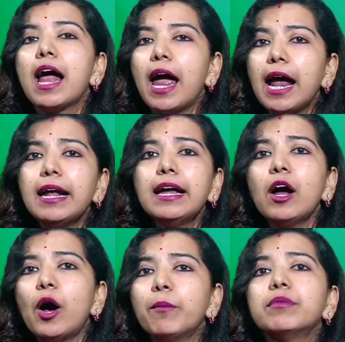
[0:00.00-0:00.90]
any
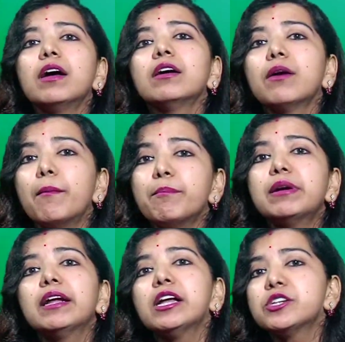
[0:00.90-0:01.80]
of the
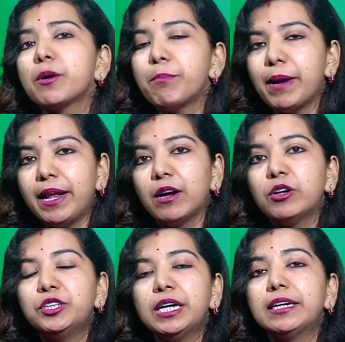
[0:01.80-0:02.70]
component of
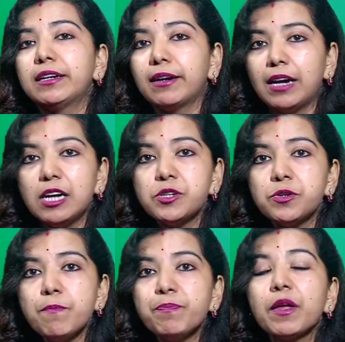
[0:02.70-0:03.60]
pedagogy in the
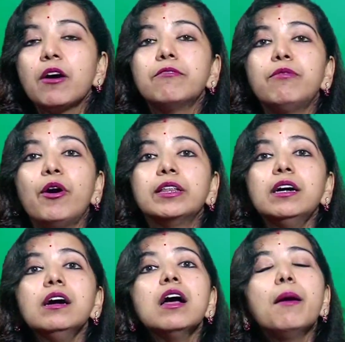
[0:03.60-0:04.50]
classroom for
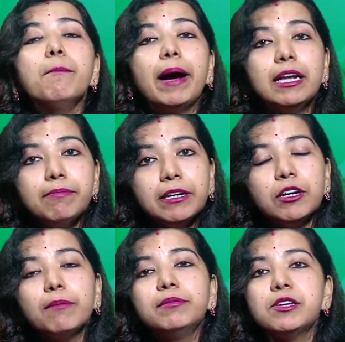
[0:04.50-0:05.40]
the benefit
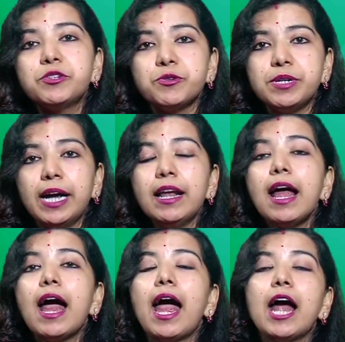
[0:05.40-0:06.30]
of the student
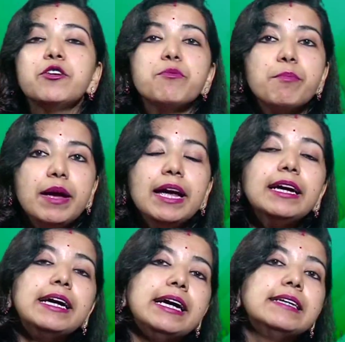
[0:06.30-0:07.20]
and to
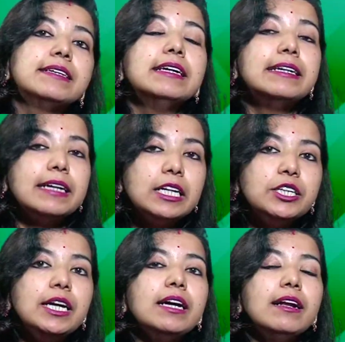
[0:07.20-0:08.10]
make his
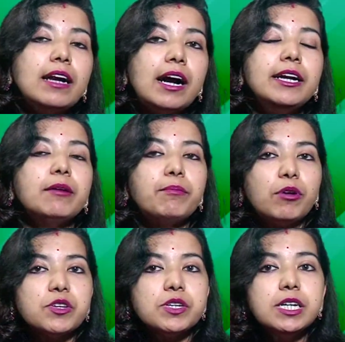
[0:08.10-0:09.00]
teaching learning
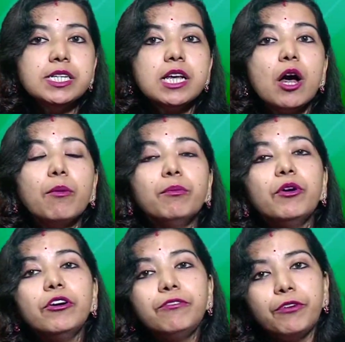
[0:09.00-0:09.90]
process
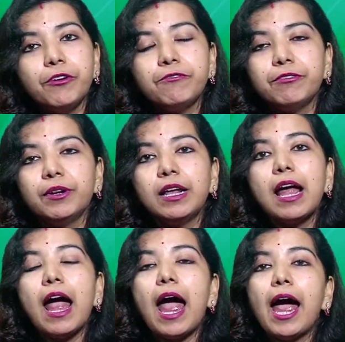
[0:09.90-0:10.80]
more fruitful
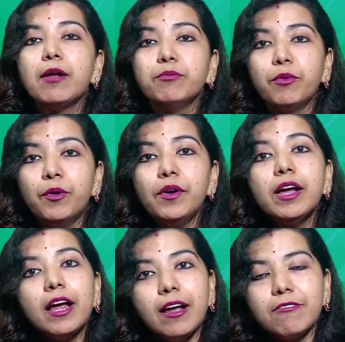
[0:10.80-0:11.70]
and more
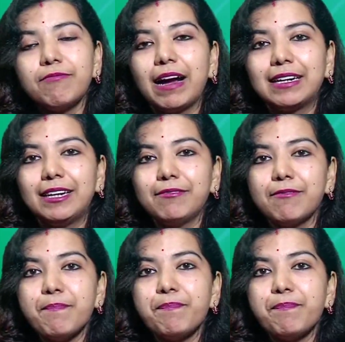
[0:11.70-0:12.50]
effective.